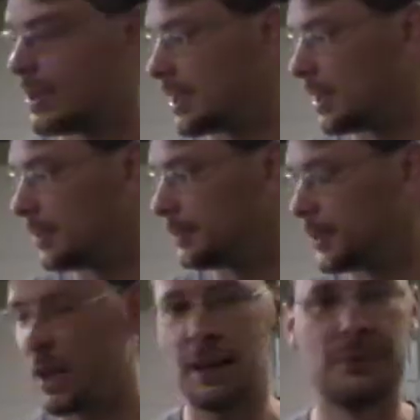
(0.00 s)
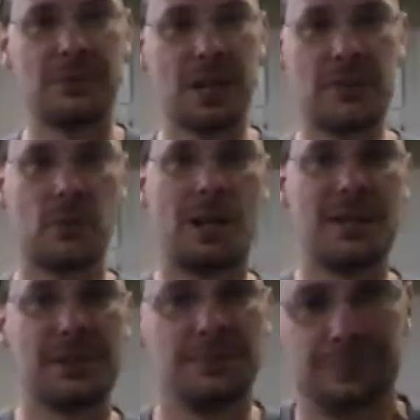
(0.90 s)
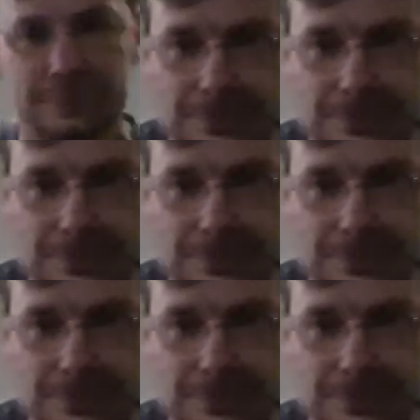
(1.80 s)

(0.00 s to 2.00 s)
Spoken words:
So, all right, thanks for watching.